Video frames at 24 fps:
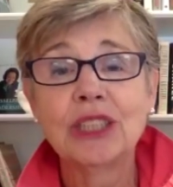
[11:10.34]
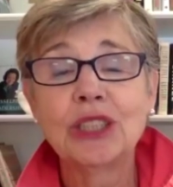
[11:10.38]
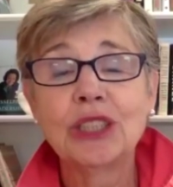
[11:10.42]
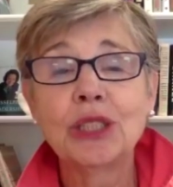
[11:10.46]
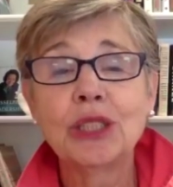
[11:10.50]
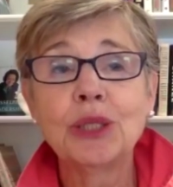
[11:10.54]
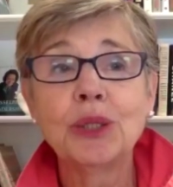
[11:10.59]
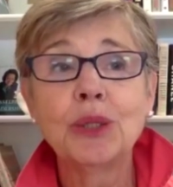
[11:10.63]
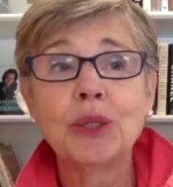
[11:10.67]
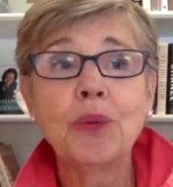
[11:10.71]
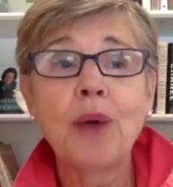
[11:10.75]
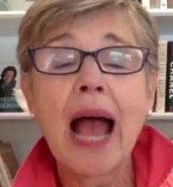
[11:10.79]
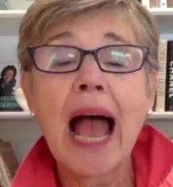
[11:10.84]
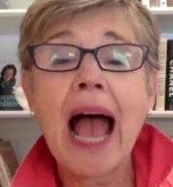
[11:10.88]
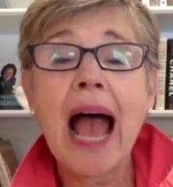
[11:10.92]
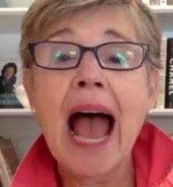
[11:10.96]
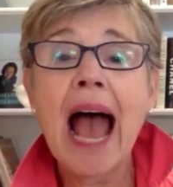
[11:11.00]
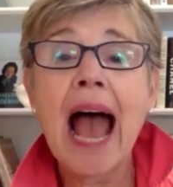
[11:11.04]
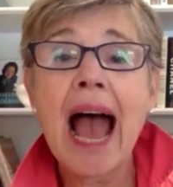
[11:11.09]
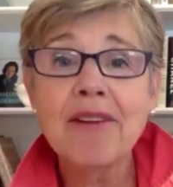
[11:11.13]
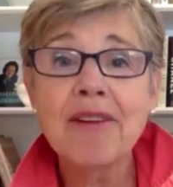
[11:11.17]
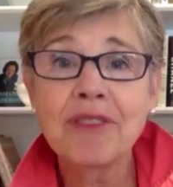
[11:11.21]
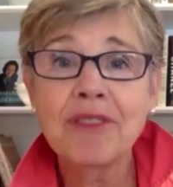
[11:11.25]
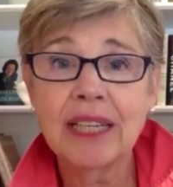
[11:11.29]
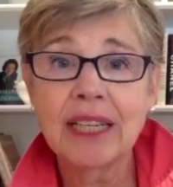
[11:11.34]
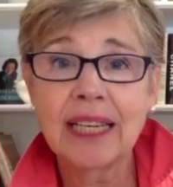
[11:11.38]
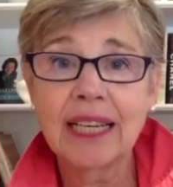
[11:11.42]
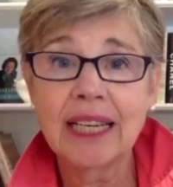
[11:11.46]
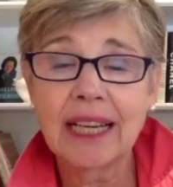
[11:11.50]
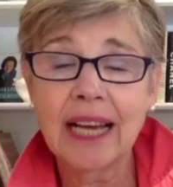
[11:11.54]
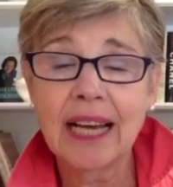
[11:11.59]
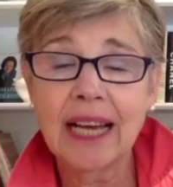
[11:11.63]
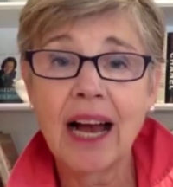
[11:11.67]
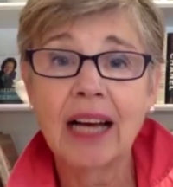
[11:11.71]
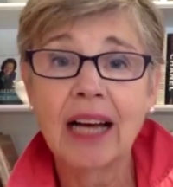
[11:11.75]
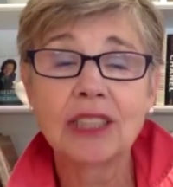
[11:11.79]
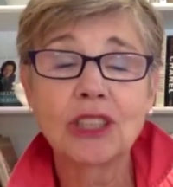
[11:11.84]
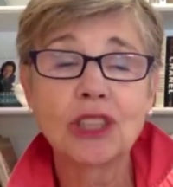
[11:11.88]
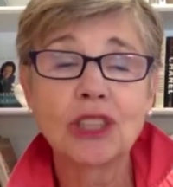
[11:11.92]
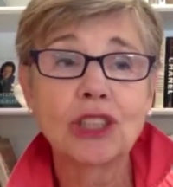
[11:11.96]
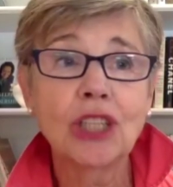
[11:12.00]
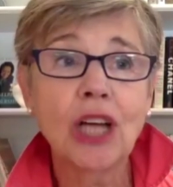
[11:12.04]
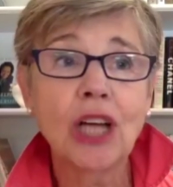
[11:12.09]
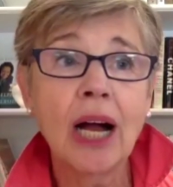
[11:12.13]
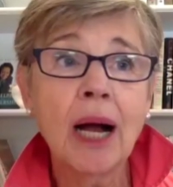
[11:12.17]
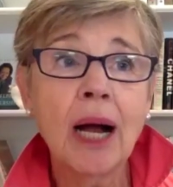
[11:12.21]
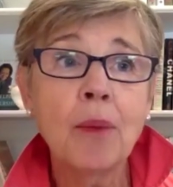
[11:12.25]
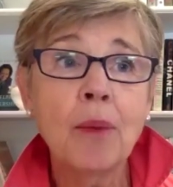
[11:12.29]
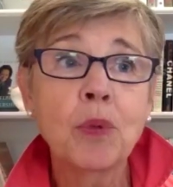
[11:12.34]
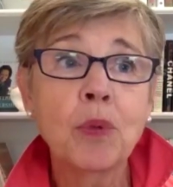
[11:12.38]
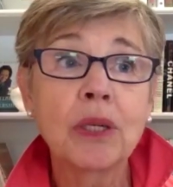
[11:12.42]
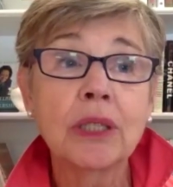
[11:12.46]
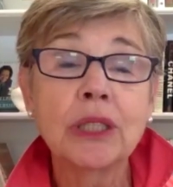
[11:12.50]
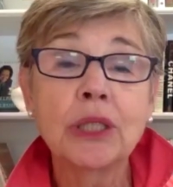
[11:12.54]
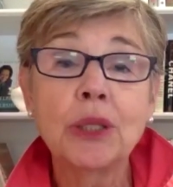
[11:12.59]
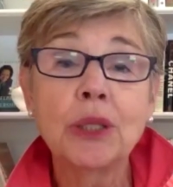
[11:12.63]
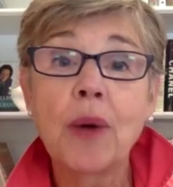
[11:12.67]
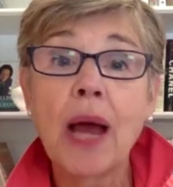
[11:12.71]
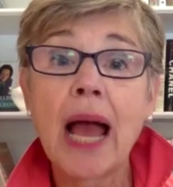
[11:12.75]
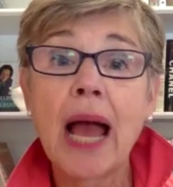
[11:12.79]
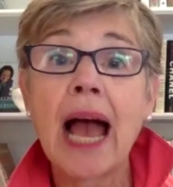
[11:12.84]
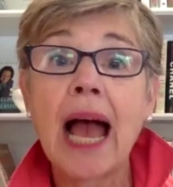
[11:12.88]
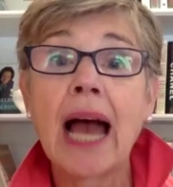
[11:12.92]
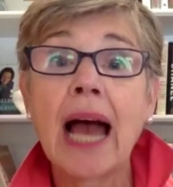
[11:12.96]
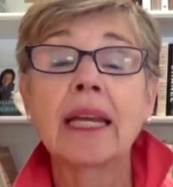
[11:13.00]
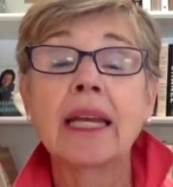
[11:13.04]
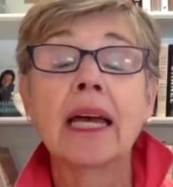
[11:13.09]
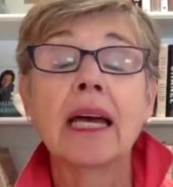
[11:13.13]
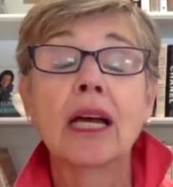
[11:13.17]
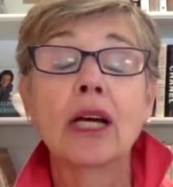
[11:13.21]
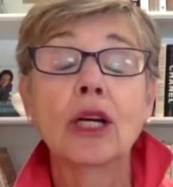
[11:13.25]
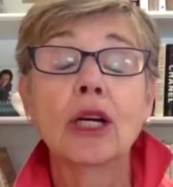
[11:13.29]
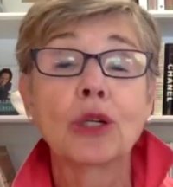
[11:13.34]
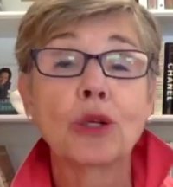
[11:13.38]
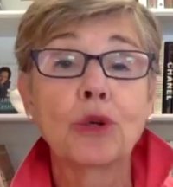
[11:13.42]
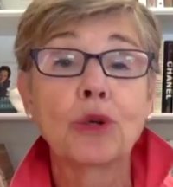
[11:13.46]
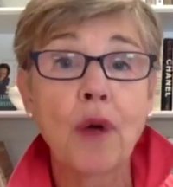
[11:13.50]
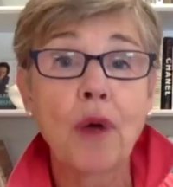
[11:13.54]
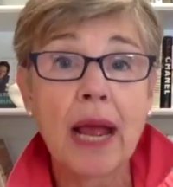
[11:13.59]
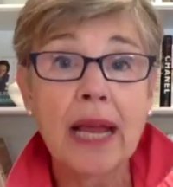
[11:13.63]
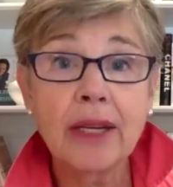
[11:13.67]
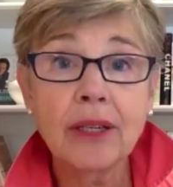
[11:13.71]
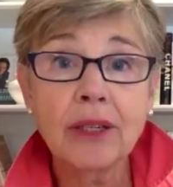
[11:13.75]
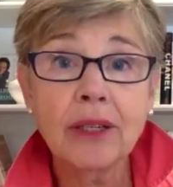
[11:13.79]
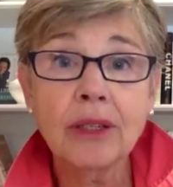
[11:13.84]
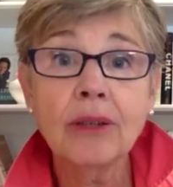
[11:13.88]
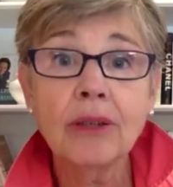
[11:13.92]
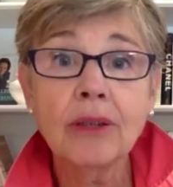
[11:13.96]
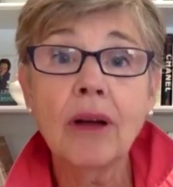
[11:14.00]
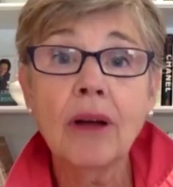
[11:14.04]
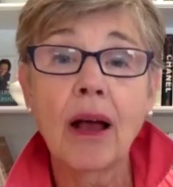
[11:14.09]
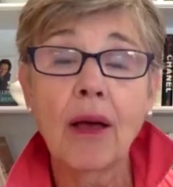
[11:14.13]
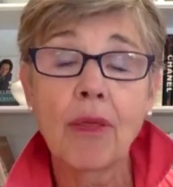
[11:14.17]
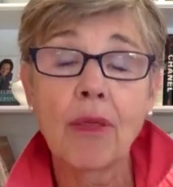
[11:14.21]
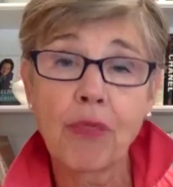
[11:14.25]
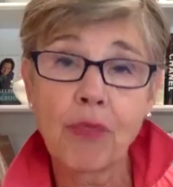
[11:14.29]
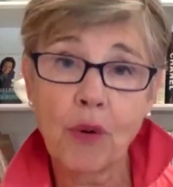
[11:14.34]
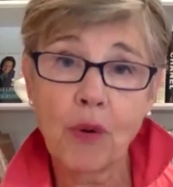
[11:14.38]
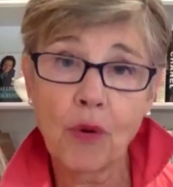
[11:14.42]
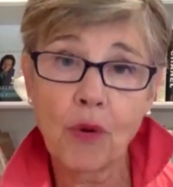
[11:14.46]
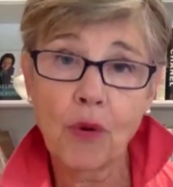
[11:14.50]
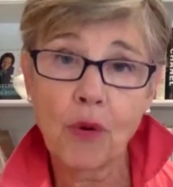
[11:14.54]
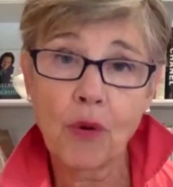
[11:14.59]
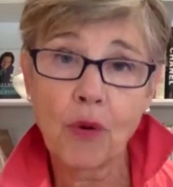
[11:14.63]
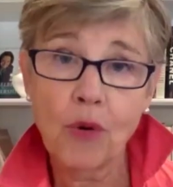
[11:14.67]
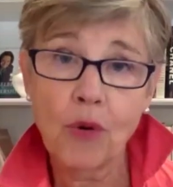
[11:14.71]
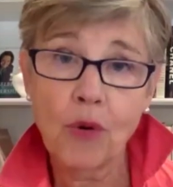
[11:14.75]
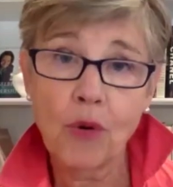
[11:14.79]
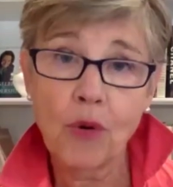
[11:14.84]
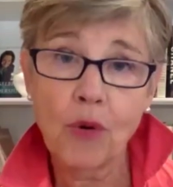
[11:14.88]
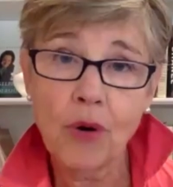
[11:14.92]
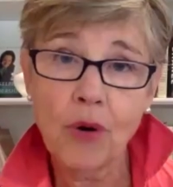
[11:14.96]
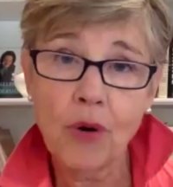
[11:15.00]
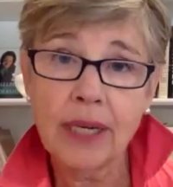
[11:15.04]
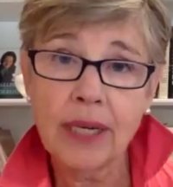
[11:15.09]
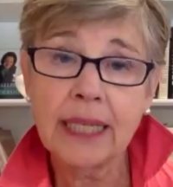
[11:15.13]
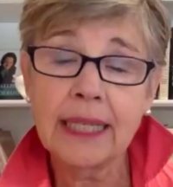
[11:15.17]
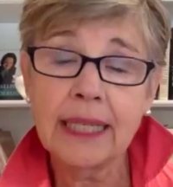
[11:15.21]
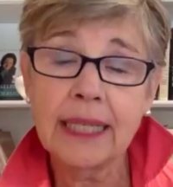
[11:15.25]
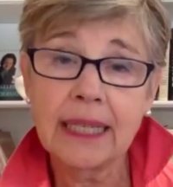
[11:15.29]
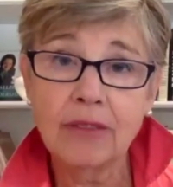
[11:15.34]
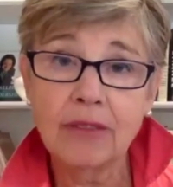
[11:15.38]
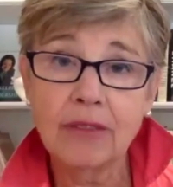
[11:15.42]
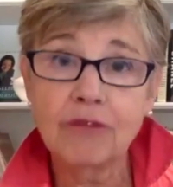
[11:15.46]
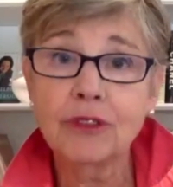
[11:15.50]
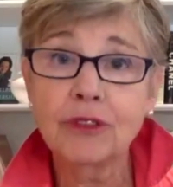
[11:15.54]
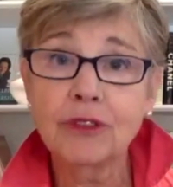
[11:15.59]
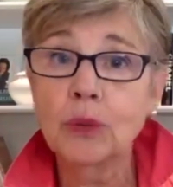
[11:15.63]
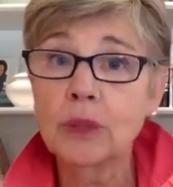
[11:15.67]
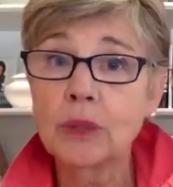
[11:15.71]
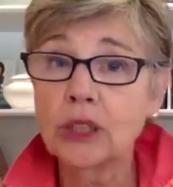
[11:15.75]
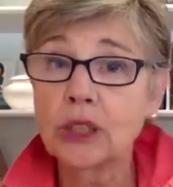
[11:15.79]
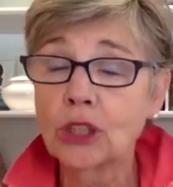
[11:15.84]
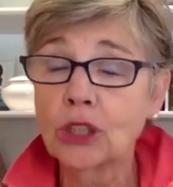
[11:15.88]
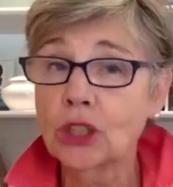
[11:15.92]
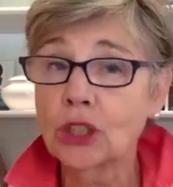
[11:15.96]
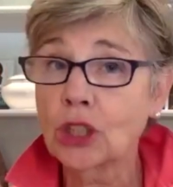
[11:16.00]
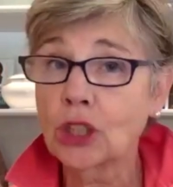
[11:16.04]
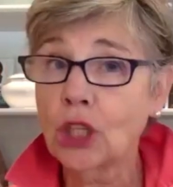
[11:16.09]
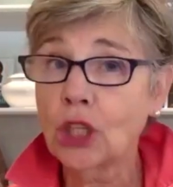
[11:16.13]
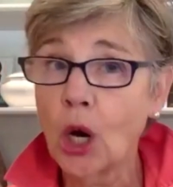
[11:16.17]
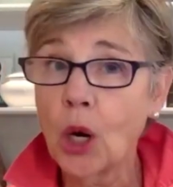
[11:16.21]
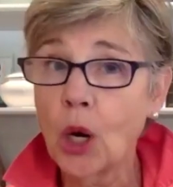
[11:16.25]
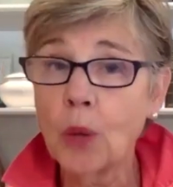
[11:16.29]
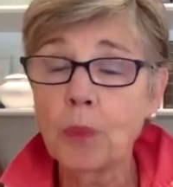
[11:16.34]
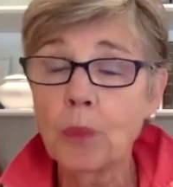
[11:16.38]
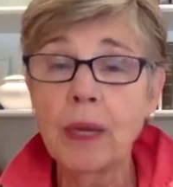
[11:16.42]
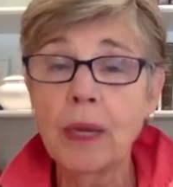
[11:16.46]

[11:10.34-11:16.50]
to having a job where you had greater authority, influence, scope,